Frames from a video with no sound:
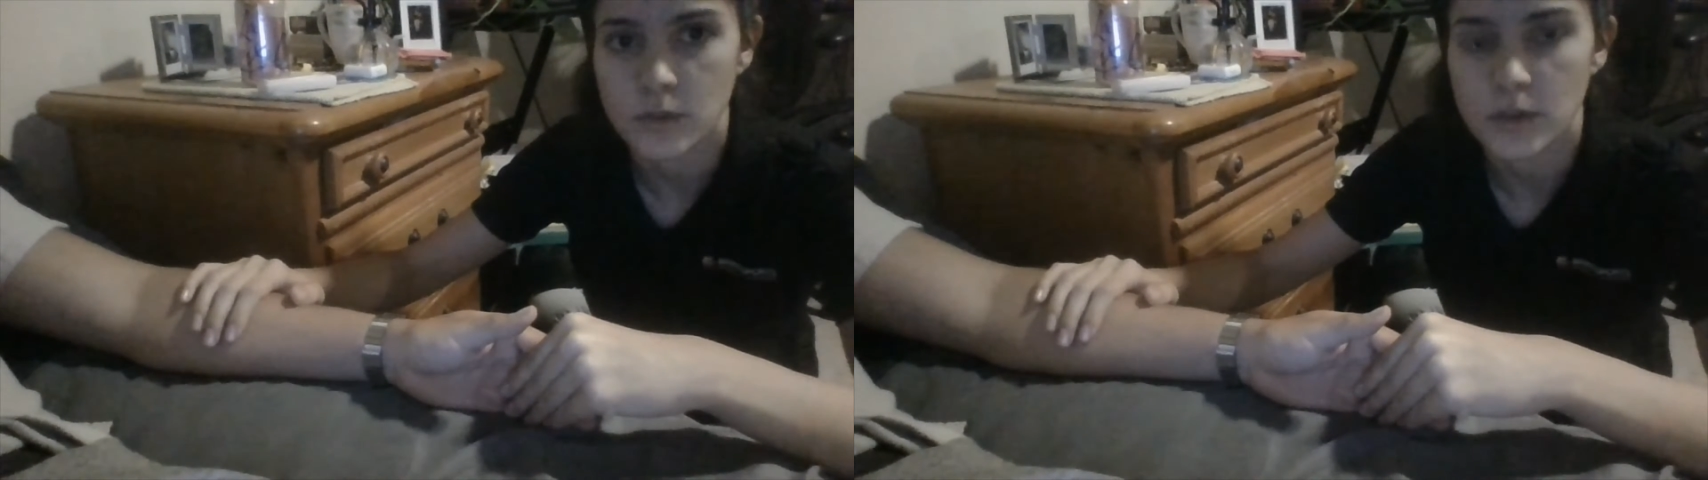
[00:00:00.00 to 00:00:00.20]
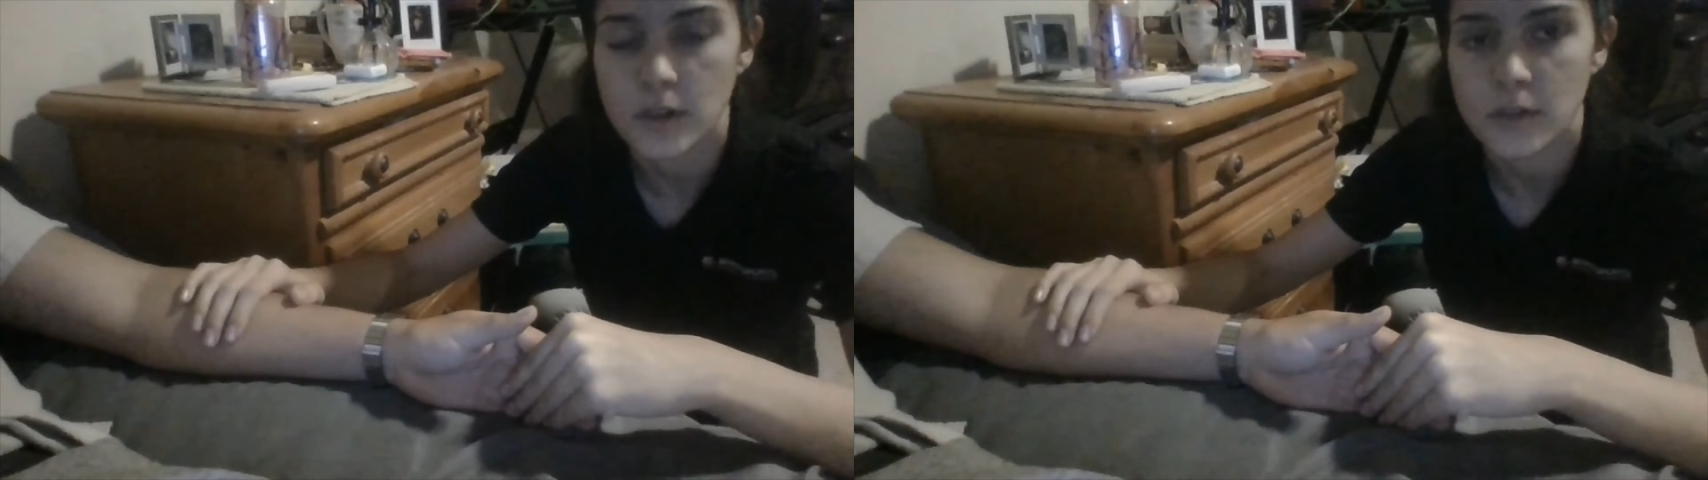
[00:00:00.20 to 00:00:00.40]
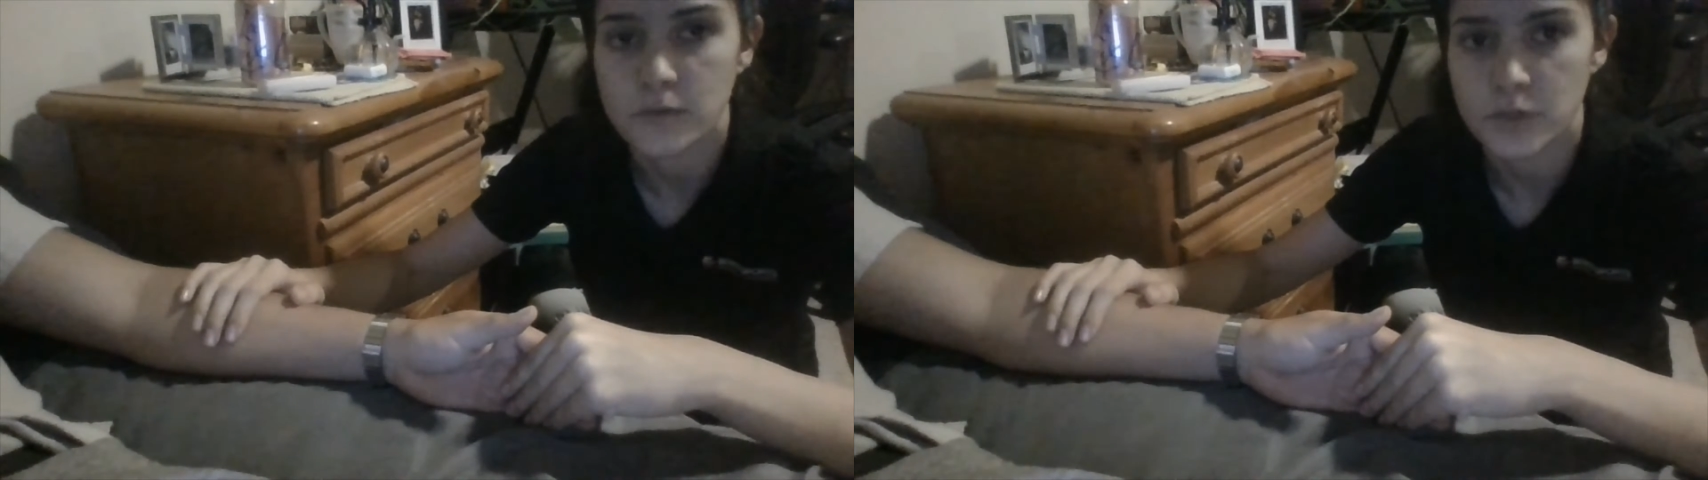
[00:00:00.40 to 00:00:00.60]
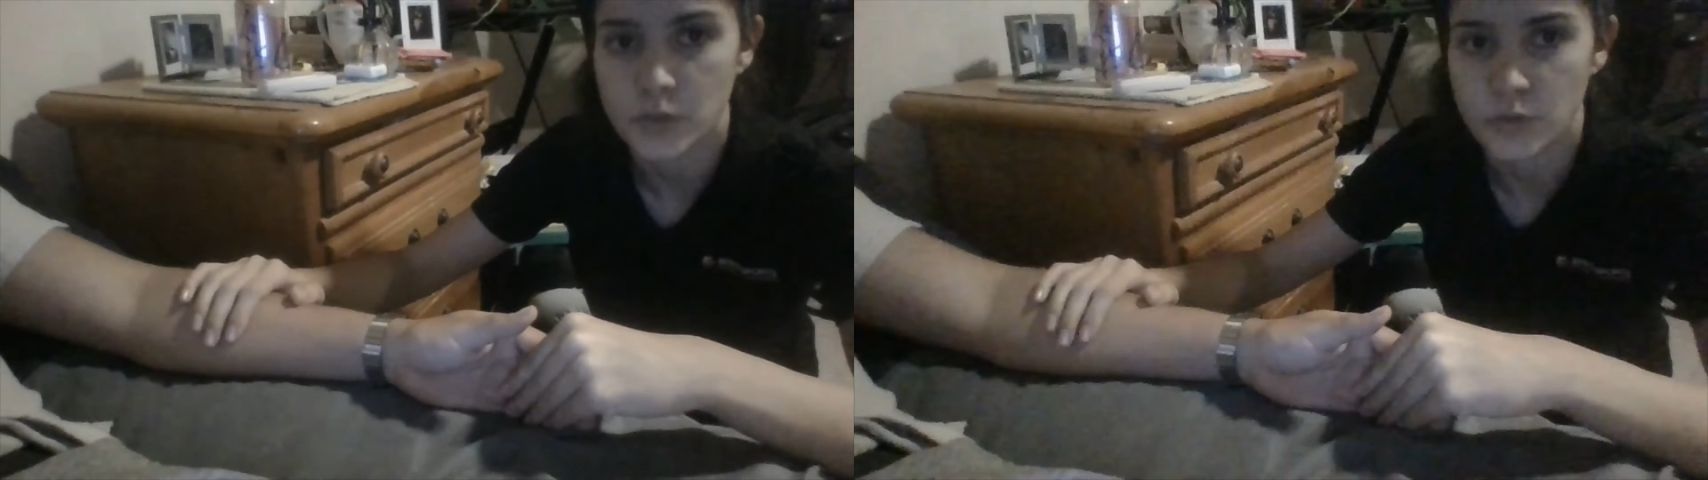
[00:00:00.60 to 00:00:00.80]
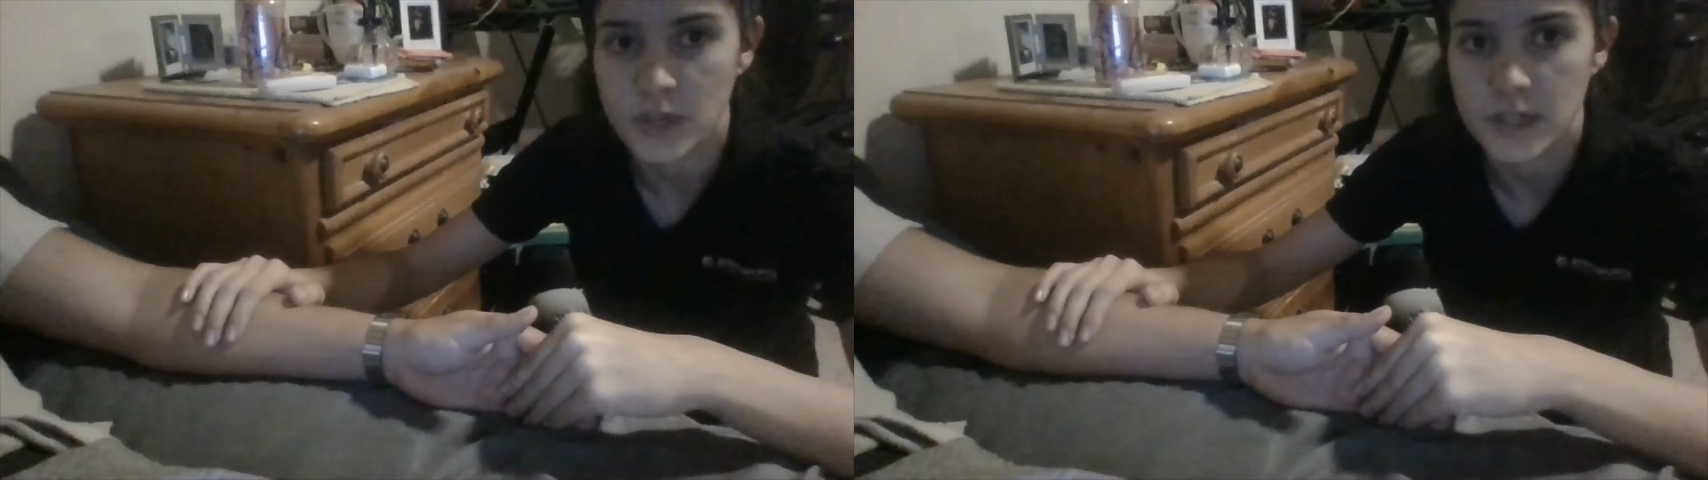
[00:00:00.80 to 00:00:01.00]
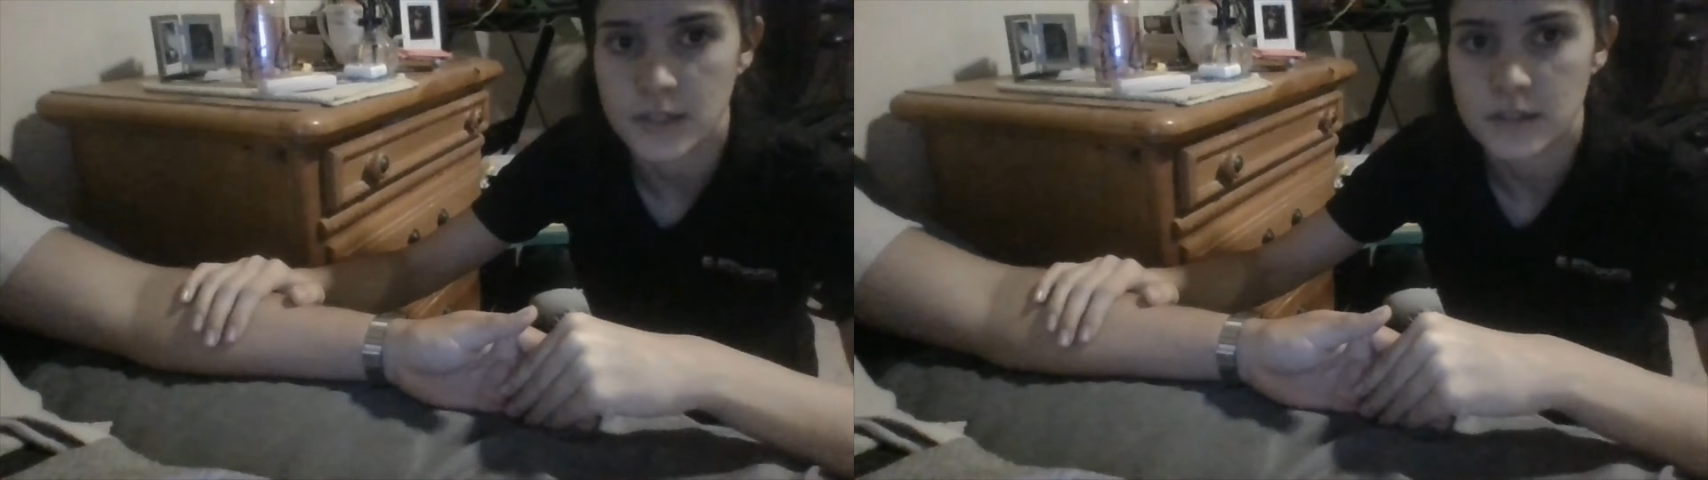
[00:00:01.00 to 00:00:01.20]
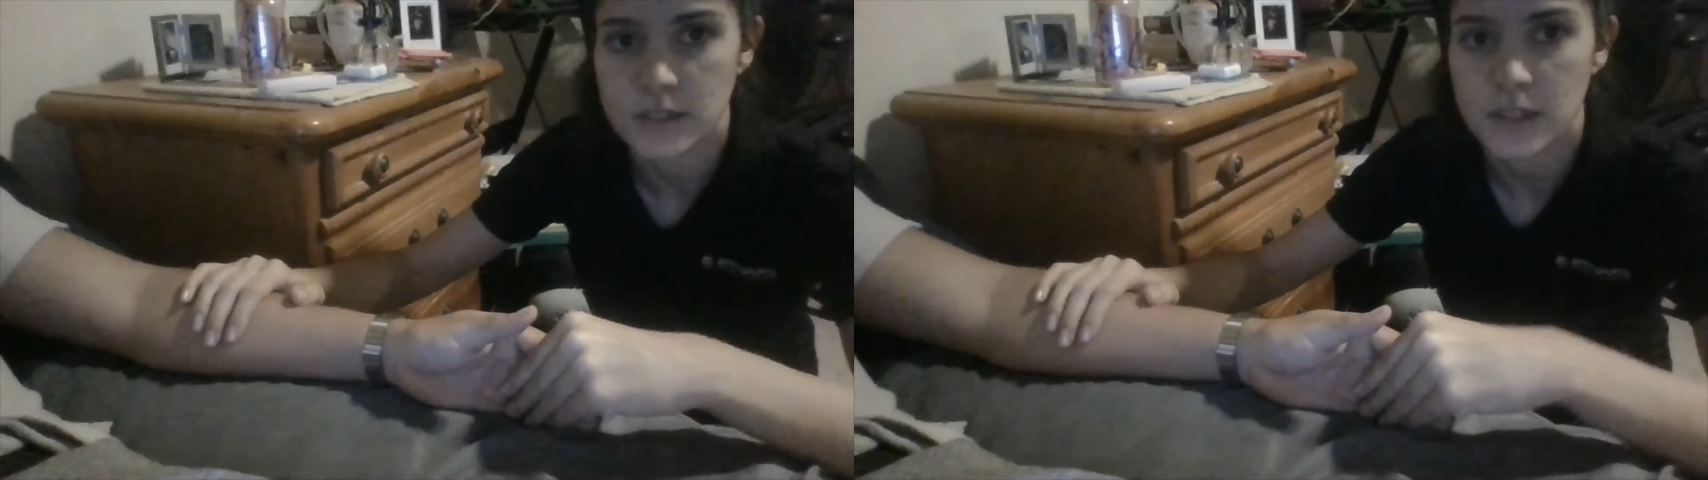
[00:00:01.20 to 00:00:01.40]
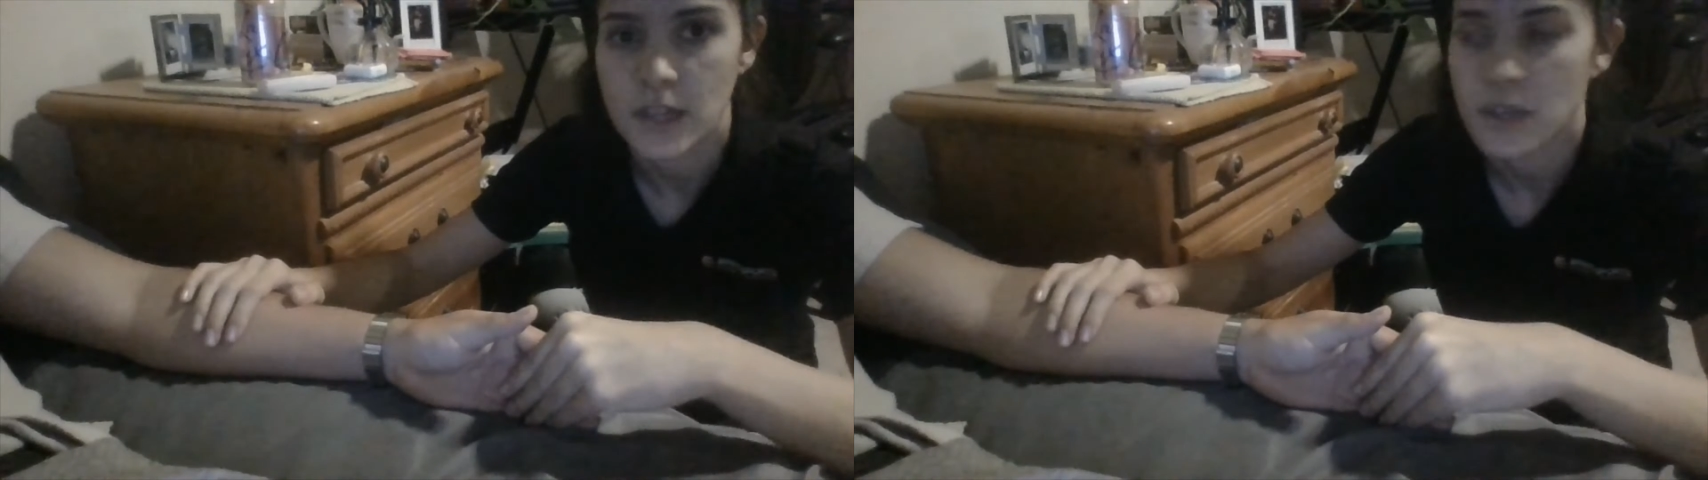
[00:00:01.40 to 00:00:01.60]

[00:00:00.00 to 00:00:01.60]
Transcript: of their wrist.